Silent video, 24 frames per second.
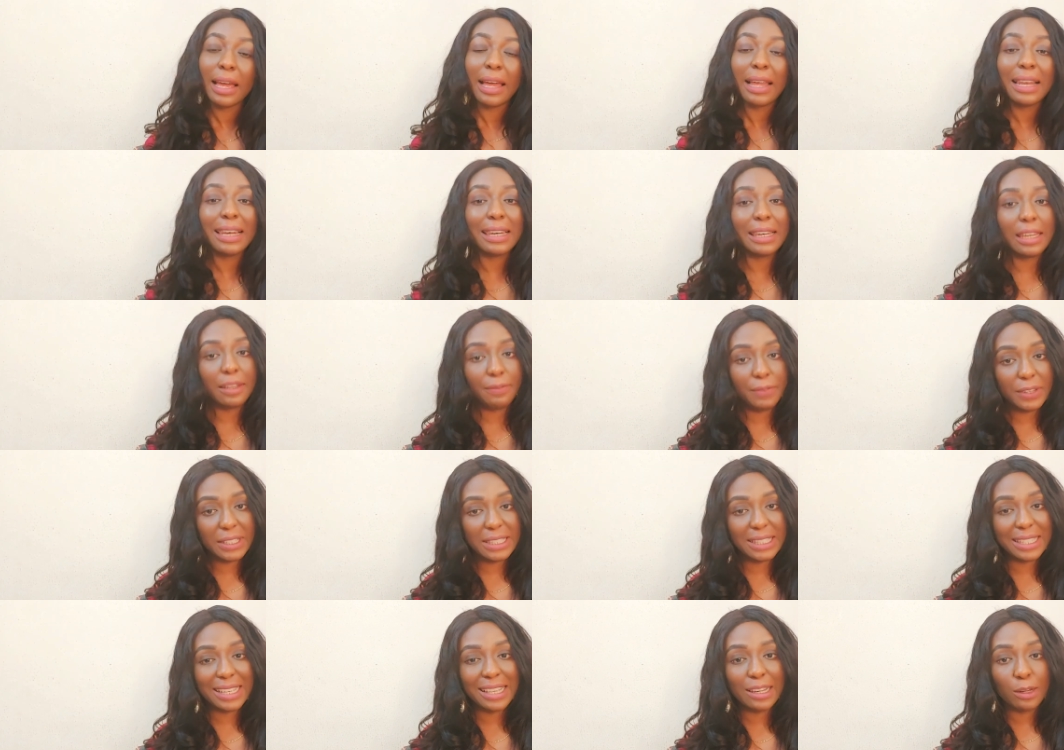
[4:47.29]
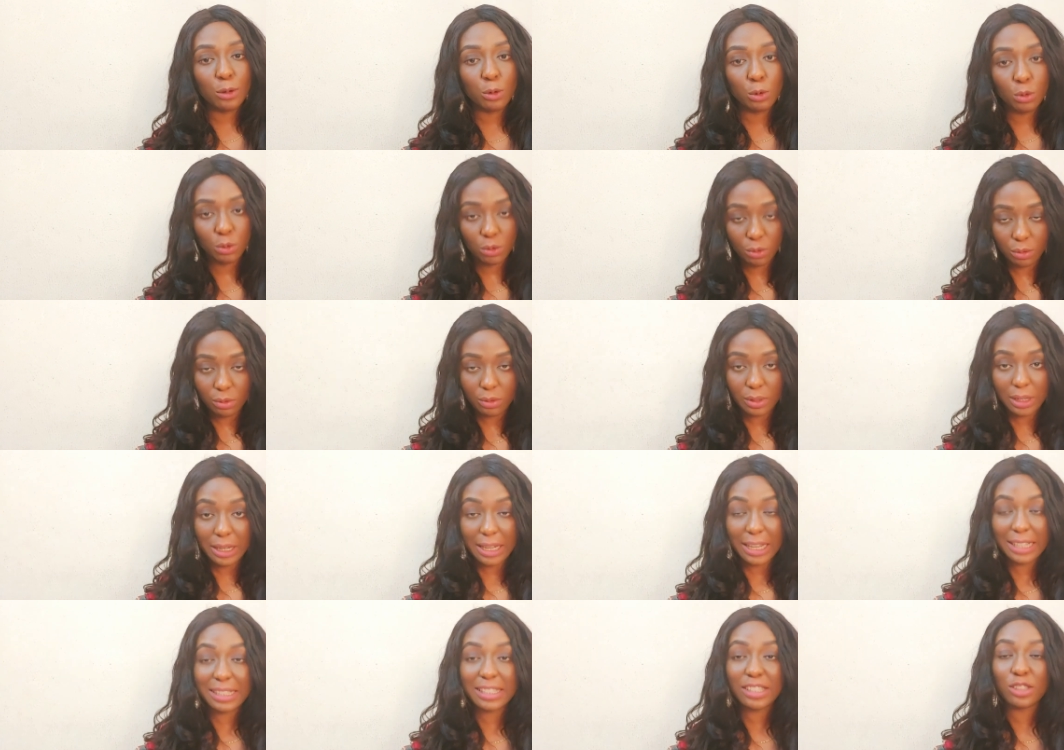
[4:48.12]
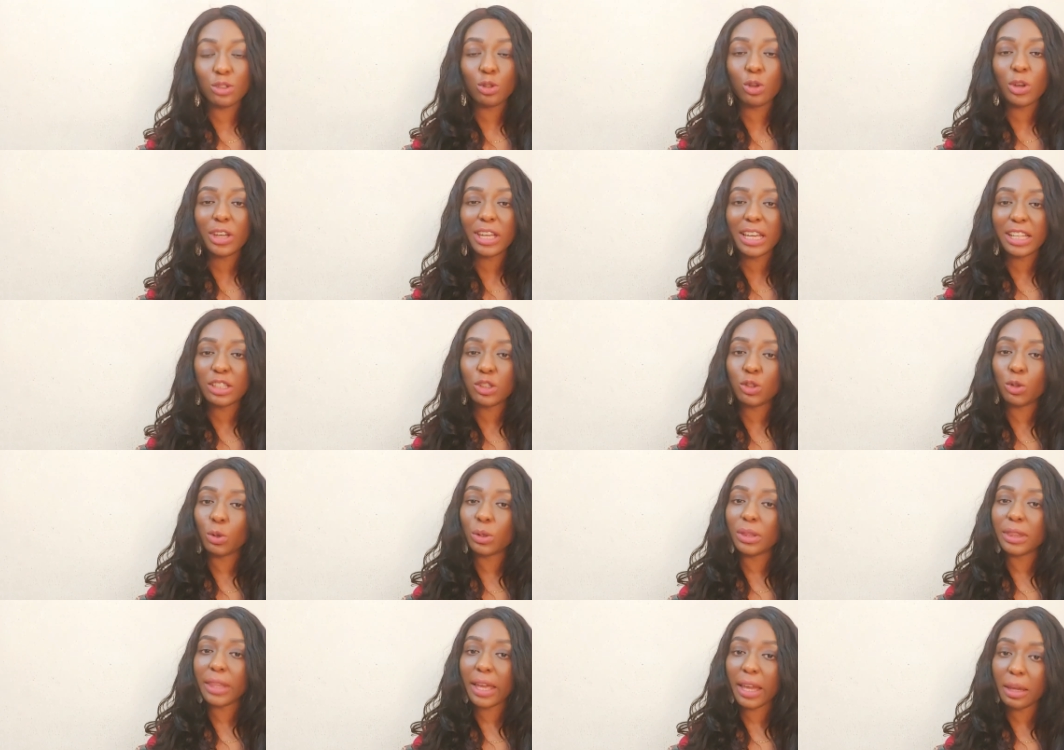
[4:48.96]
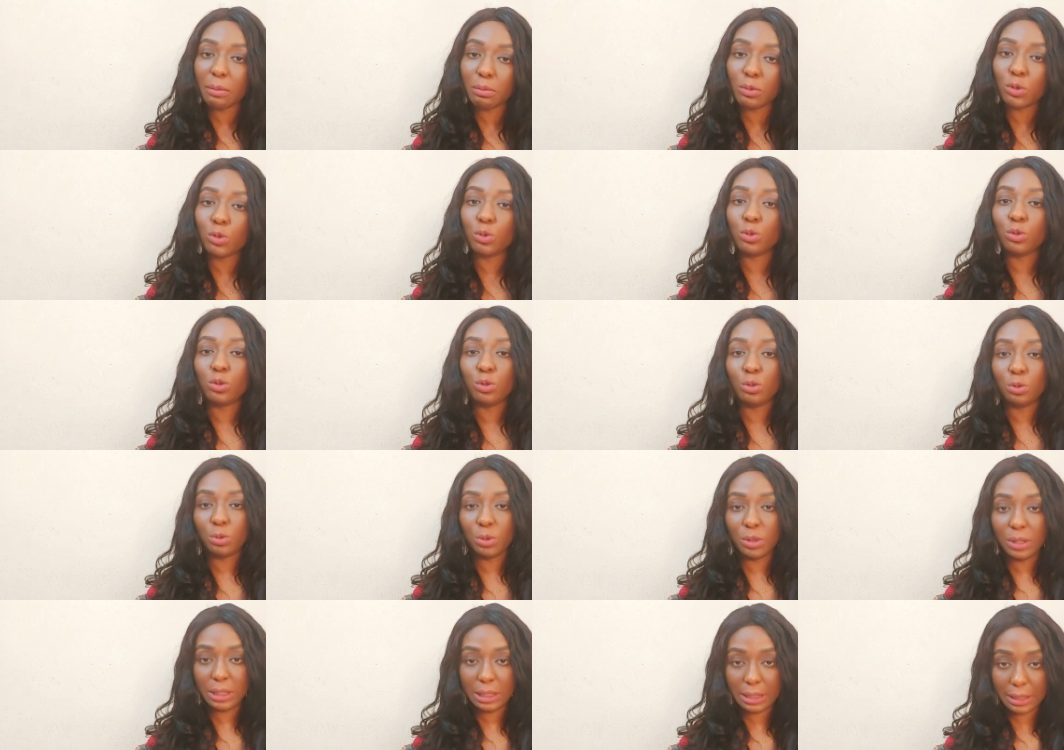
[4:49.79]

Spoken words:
leave it alone. It is not yet your time to use it.